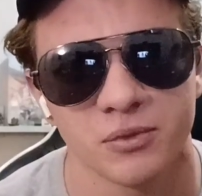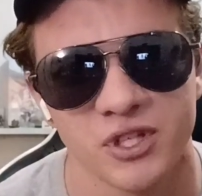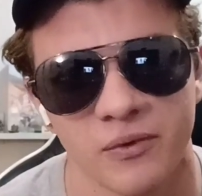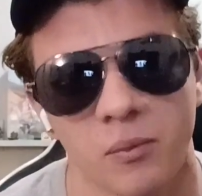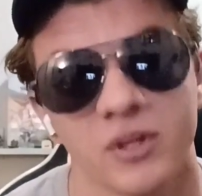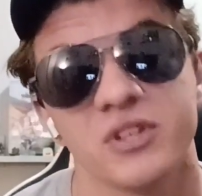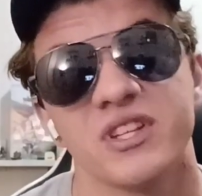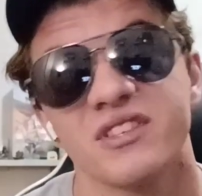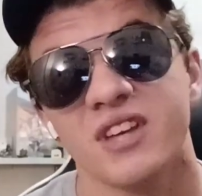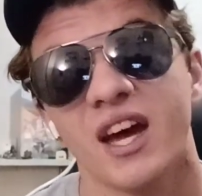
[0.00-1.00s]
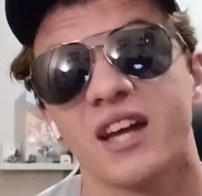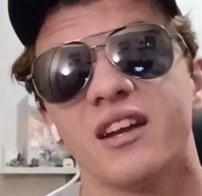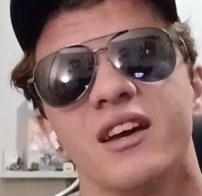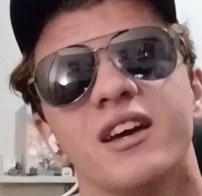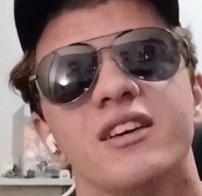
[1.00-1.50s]
whichever one you
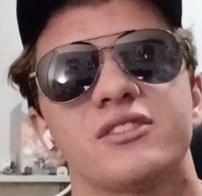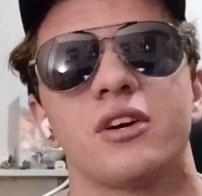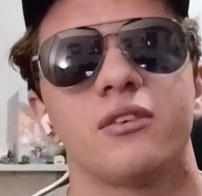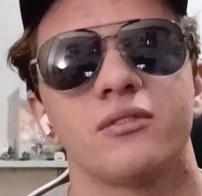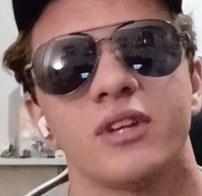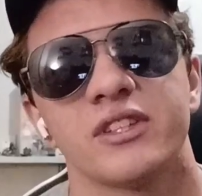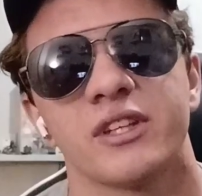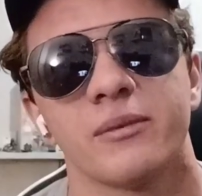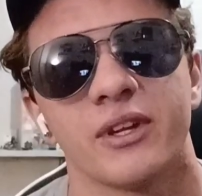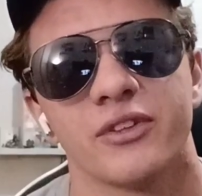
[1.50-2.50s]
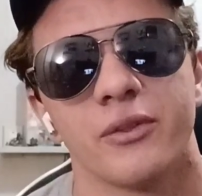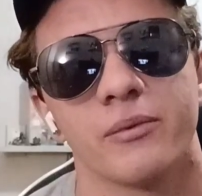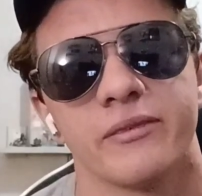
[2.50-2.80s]
decide. So let's get right to the